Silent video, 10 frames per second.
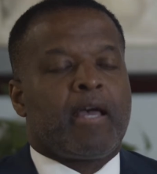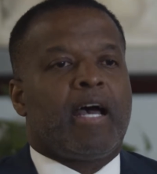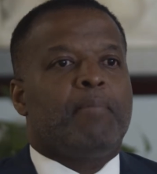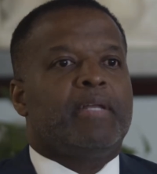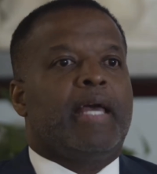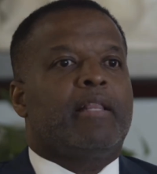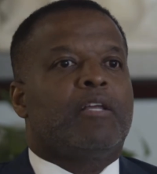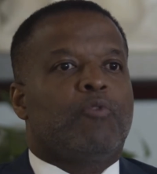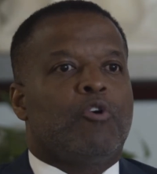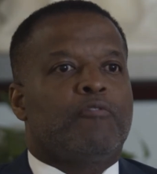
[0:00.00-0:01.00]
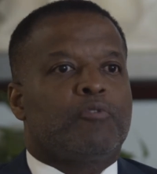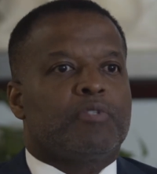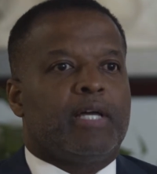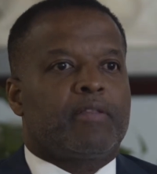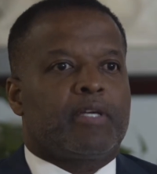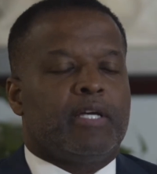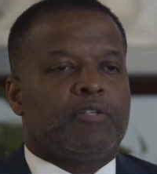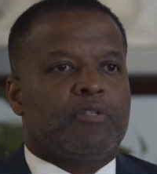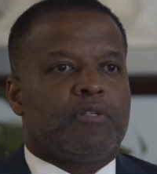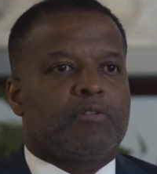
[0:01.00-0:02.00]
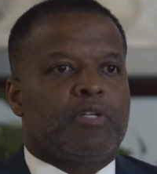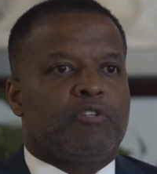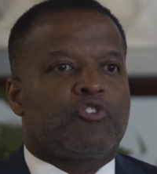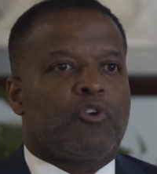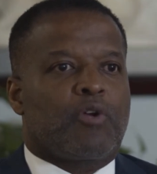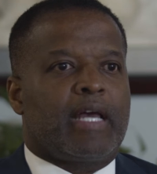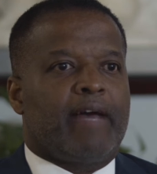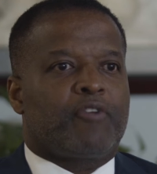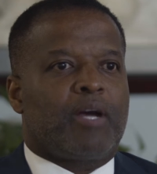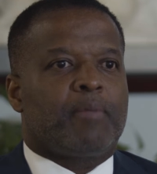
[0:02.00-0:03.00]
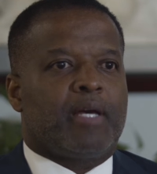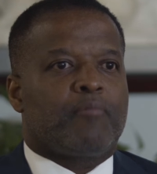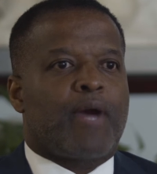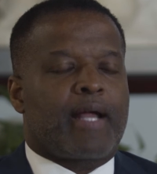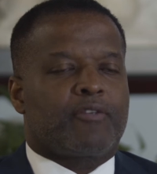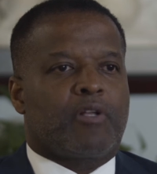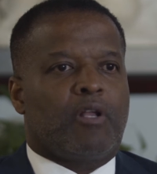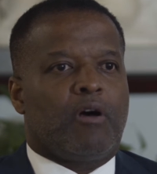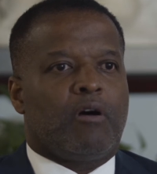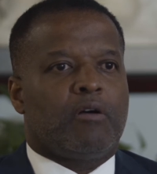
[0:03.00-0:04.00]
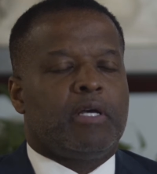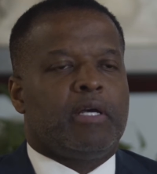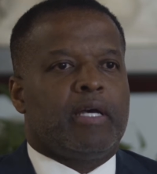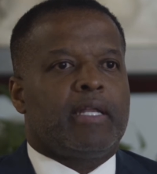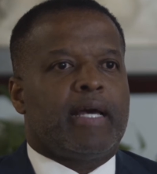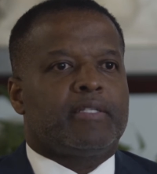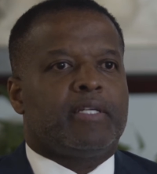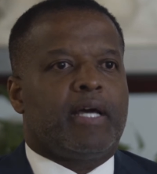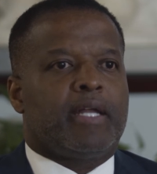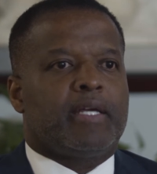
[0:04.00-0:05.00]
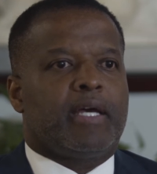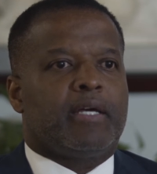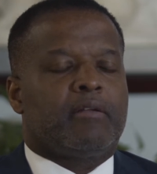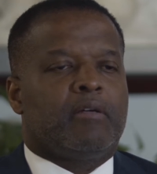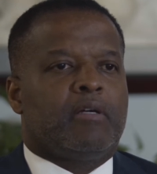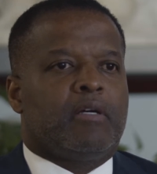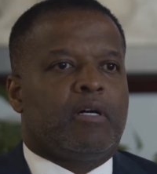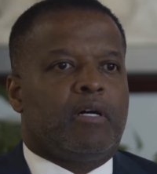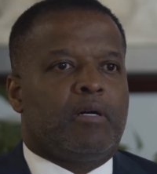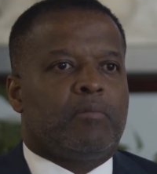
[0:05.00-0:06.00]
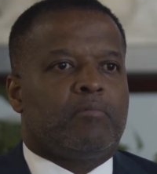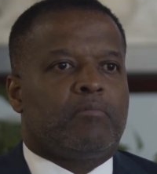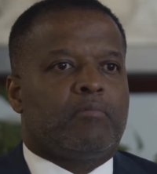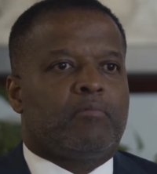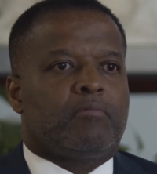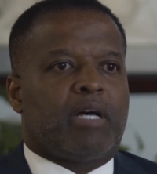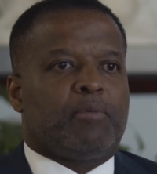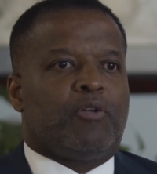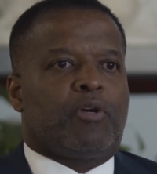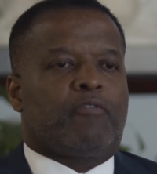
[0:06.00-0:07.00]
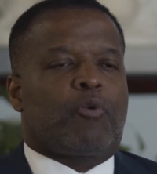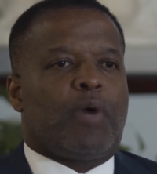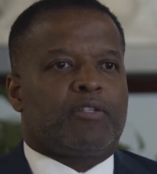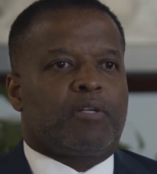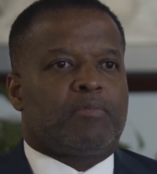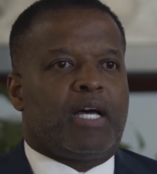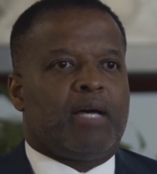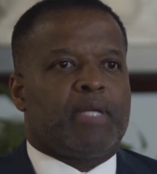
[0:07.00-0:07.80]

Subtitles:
I've been handling wrongful death cases since shortly after I began practicing law in 1998. I've been doing it for quite some time